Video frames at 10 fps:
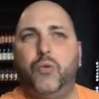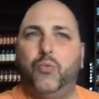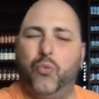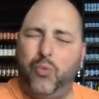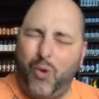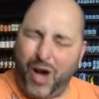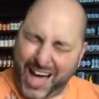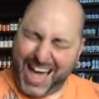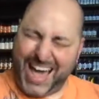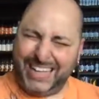
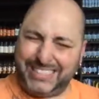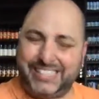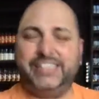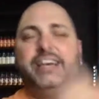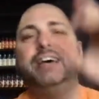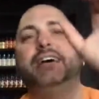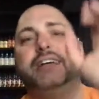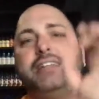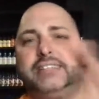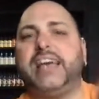What?
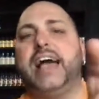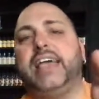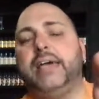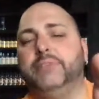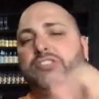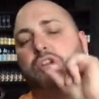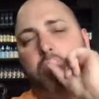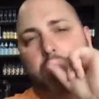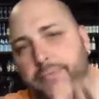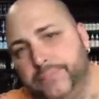This guy came in the
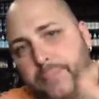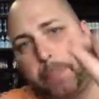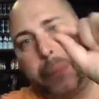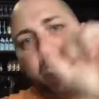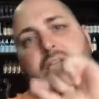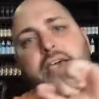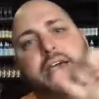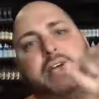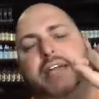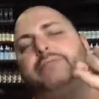store
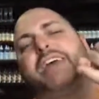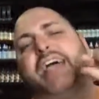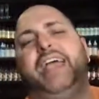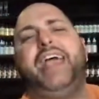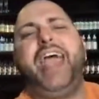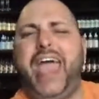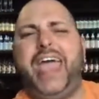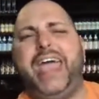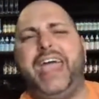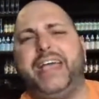and he was like,
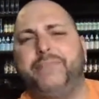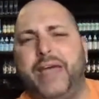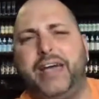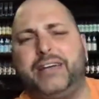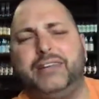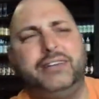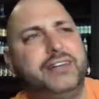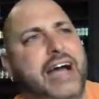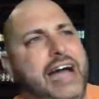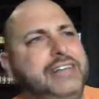Hey, man,
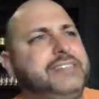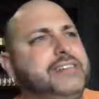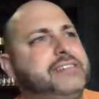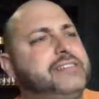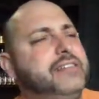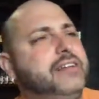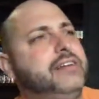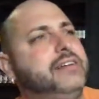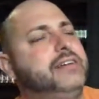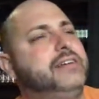I just
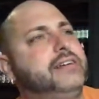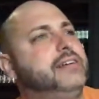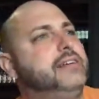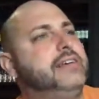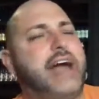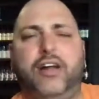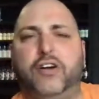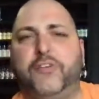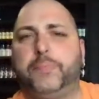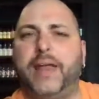got
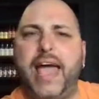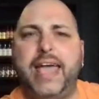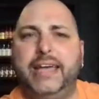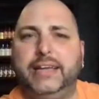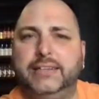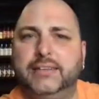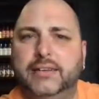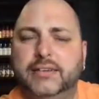off a plane